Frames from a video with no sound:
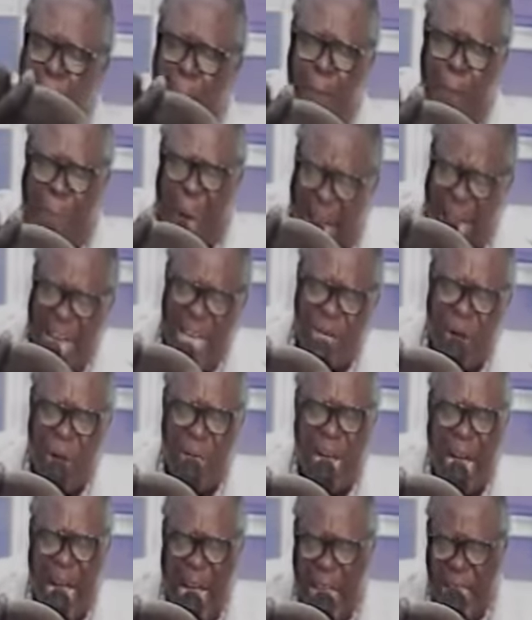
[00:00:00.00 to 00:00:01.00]
bind
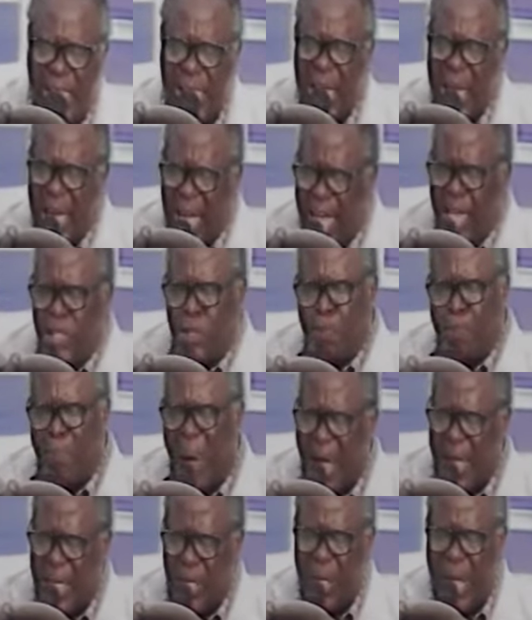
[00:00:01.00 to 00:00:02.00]
on earth is
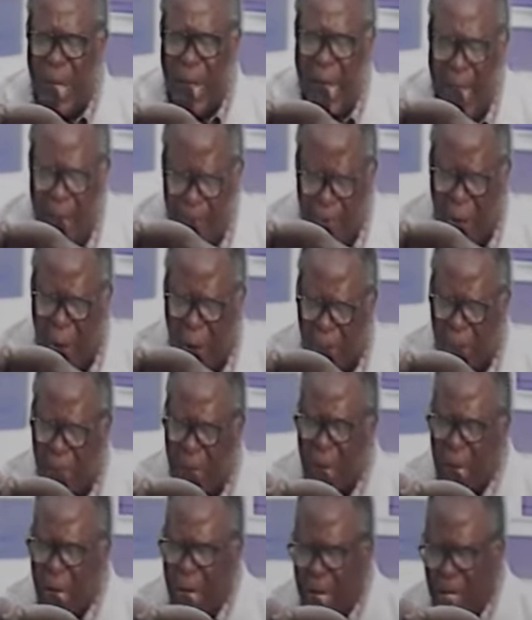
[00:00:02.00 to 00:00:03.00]
binding in heaven.
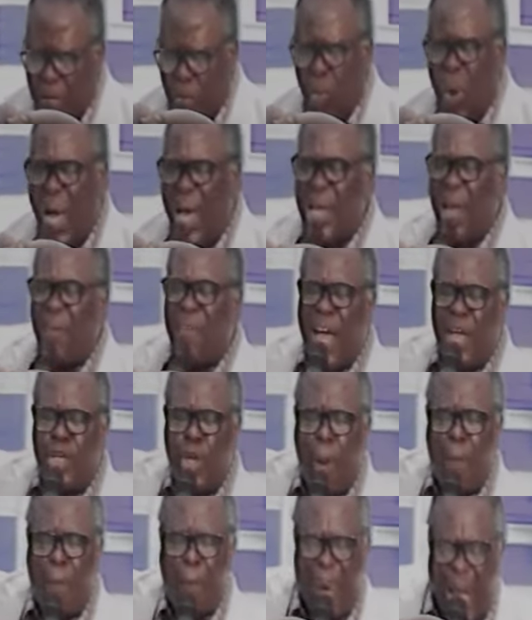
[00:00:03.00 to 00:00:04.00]
And whatever
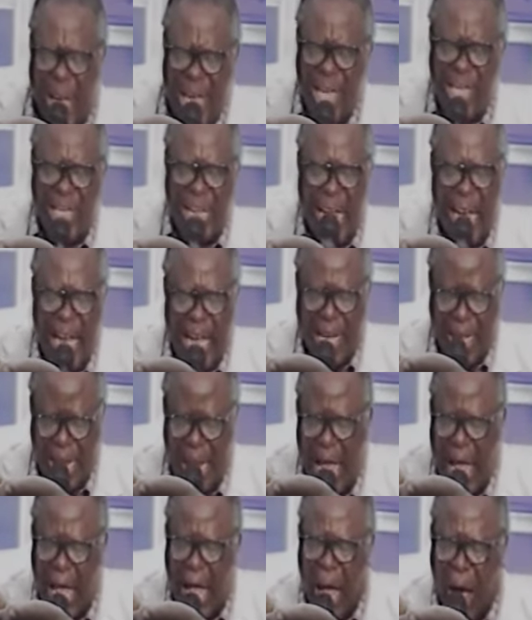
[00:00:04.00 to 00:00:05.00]
you bind here
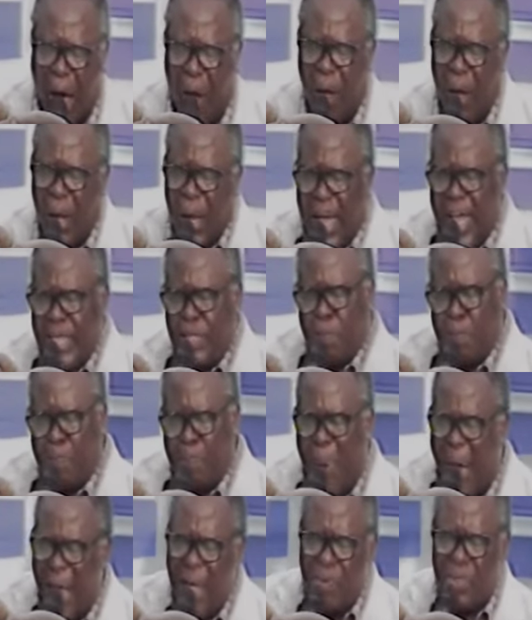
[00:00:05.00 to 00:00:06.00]
now is
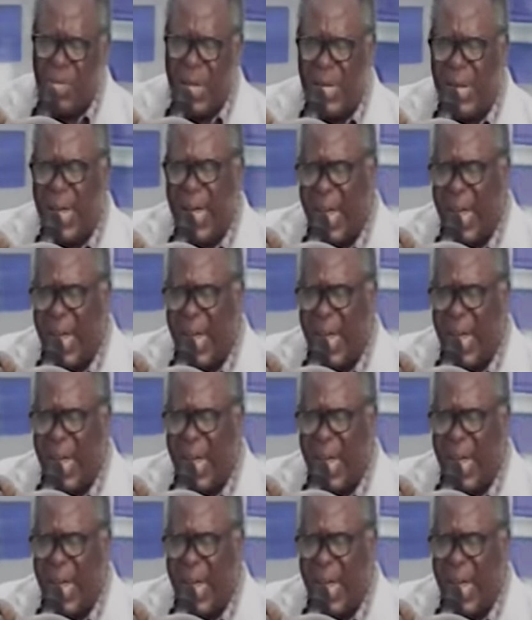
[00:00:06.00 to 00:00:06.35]
bound in the